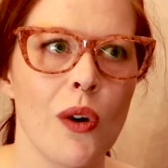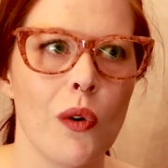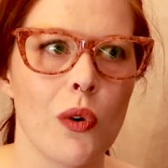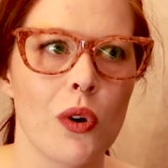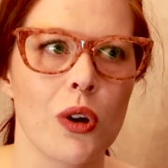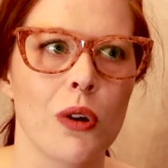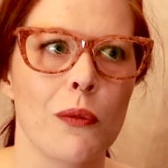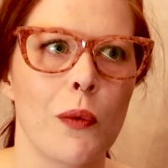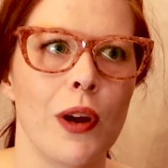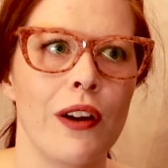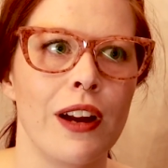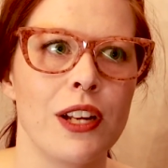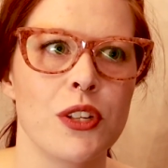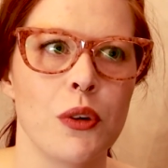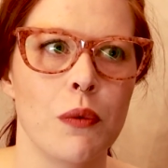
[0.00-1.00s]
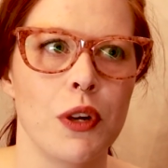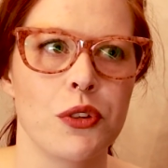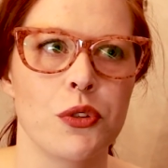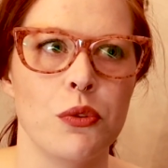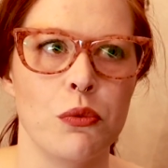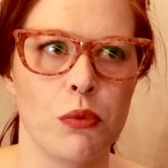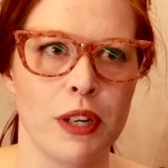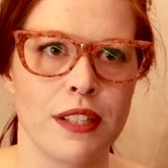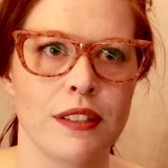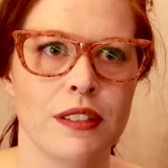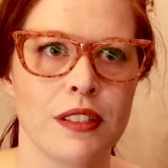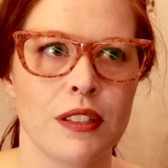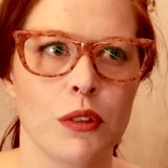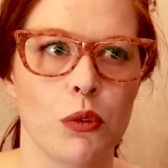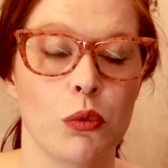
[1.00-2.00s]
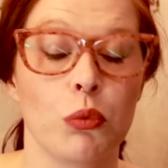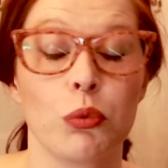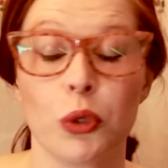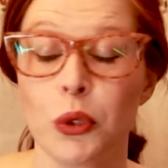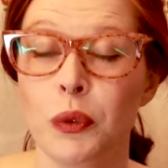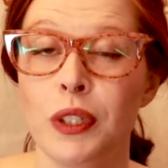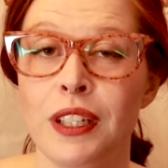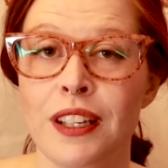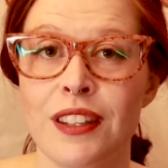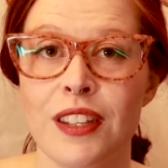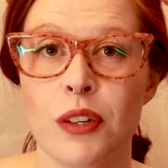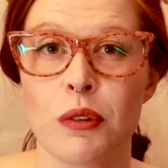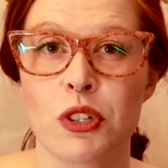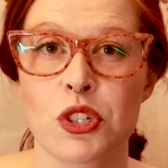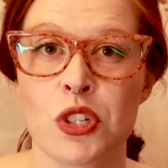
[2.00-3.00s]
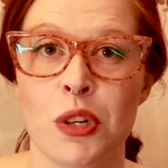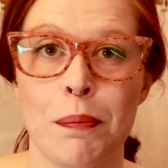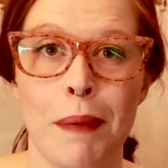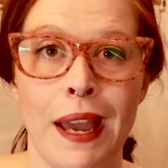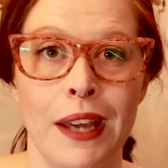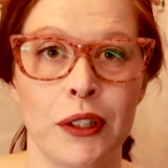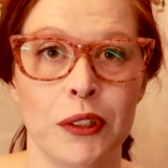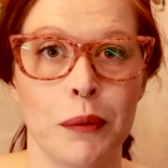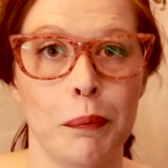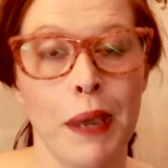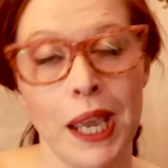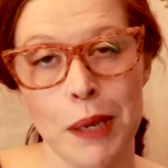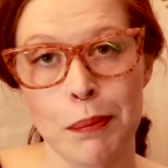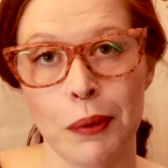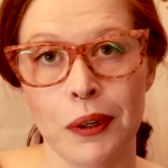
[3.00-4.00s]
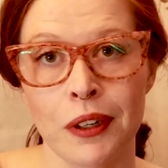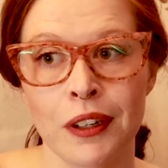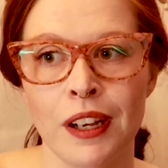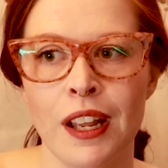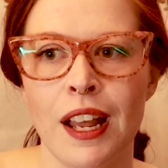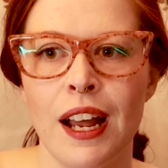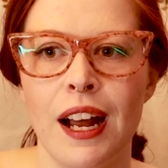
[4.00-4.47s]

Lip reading: or where I don't want to risk ruining the original pattern paper,